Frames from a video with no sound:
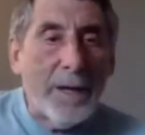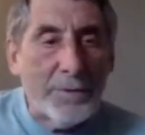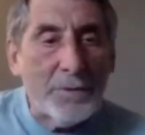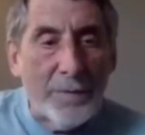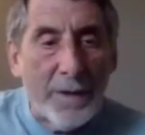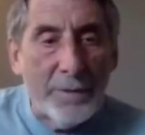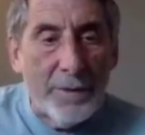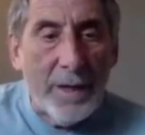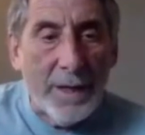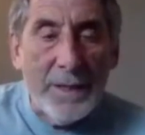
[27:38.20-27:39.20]
I've just
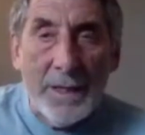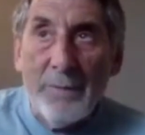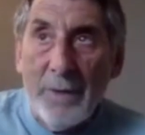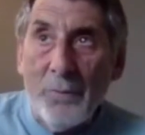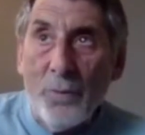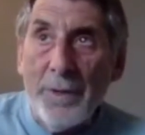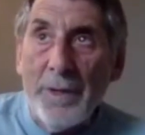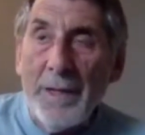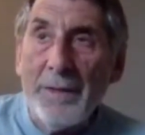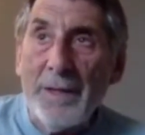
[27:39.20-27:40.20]
found and more than
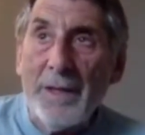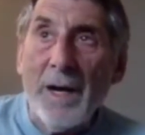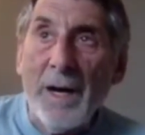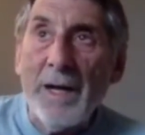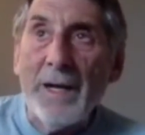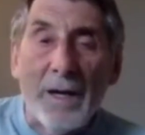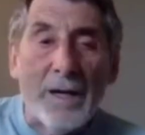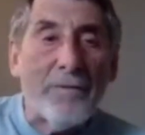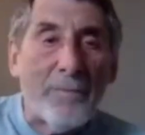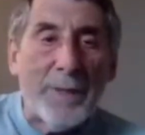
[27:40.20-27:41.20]
anything, I
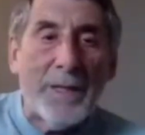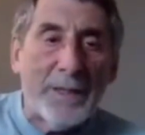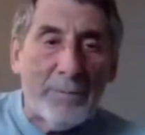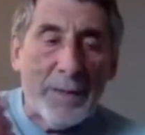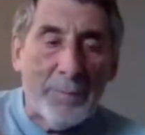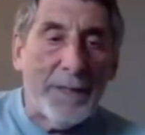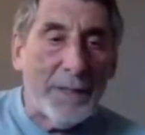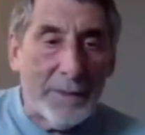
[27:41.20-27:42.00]
love being at my peak.